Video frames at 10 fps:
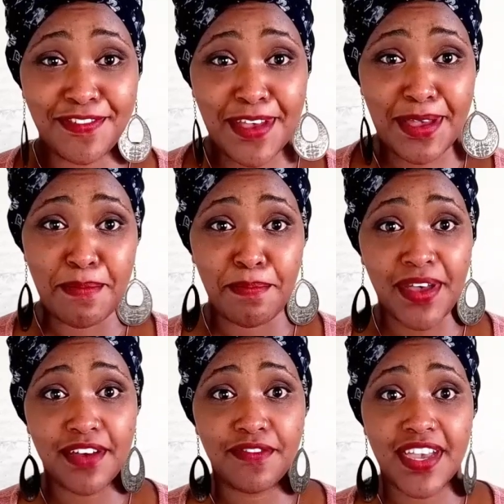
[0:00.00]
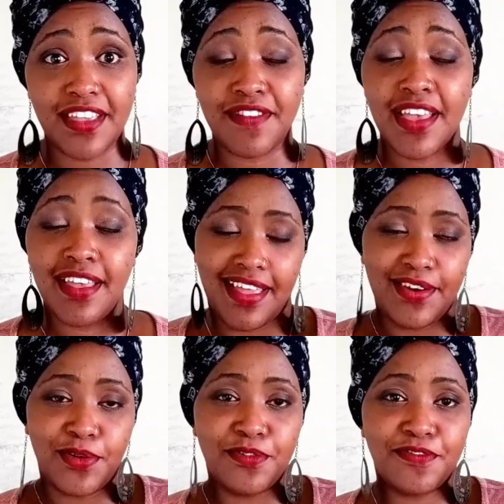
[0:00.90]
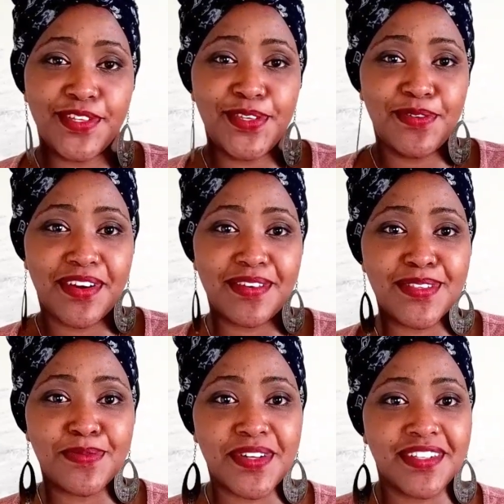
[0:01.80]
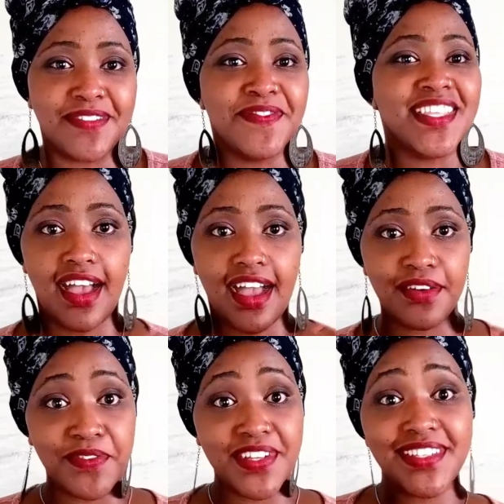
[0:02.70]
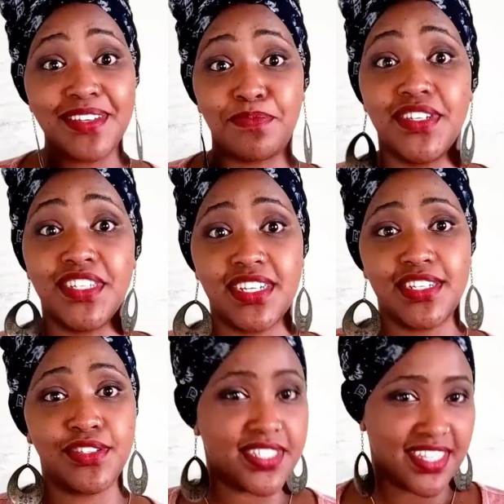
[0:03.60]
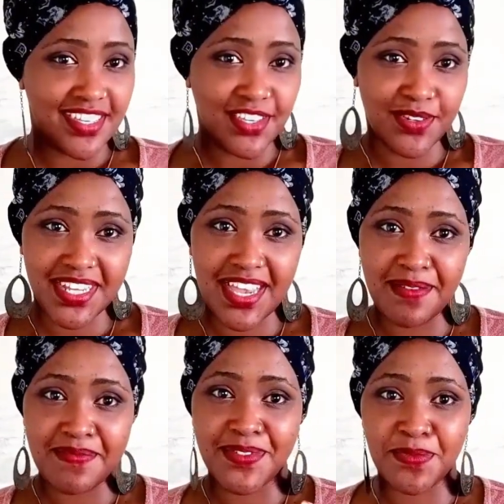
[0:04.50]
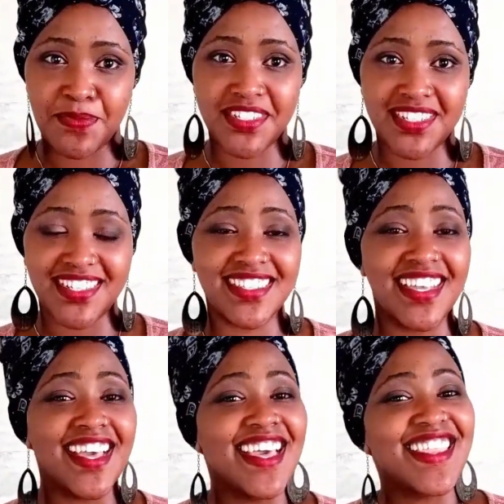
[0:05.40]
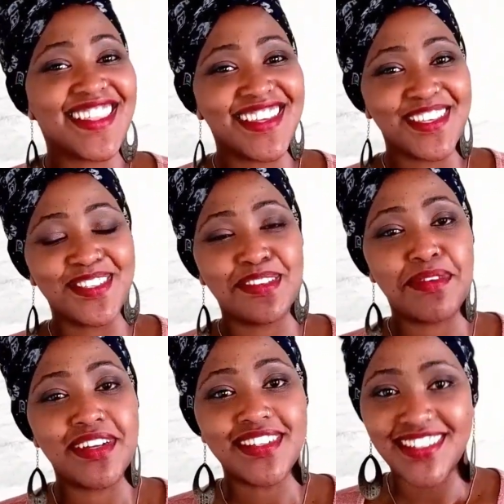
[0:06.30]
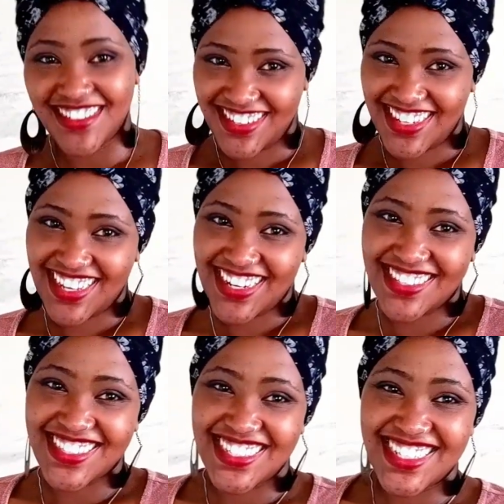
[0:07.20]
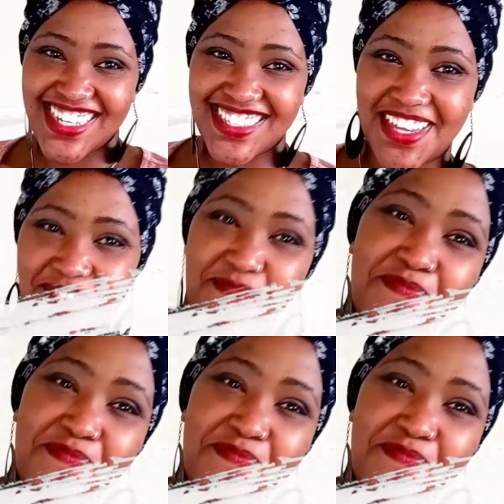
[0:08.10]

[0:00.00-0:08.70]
the Fat Part 5, and hopefully you are as well. I really appreciate you taking your time to watch this. Thank you so much, and I'll see you next time.